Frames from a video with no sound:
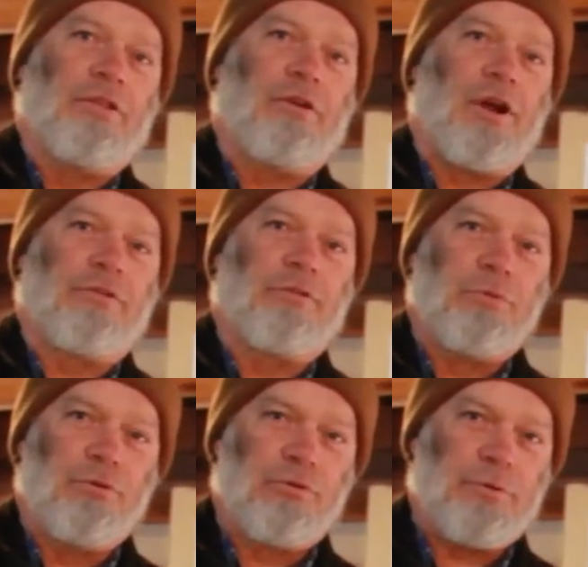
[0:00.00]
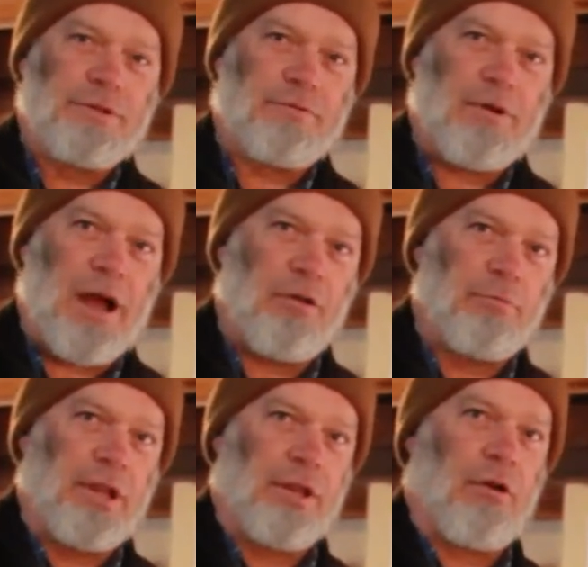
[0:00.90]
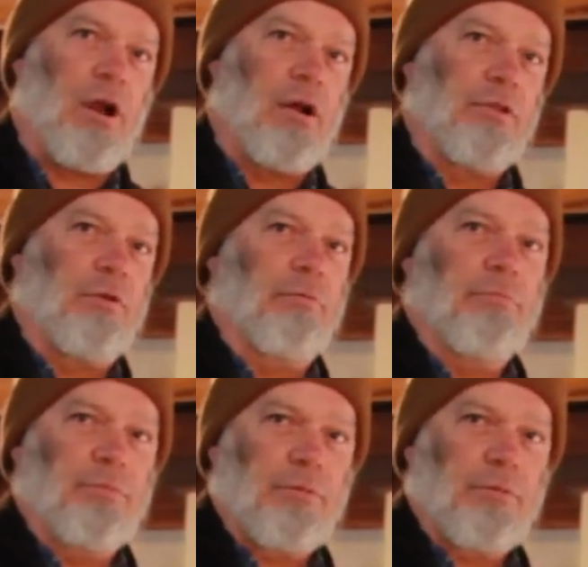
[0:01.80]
There are some used ones around and there are other